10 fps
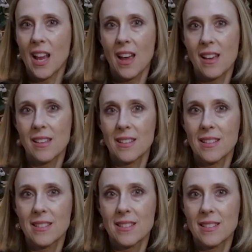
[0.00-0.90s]

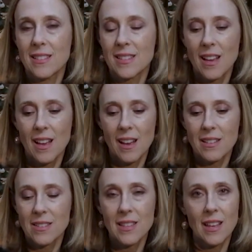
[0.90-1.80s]
and
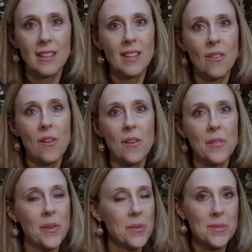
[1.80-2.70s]
just thanking all
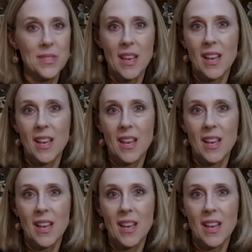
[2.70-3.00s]
those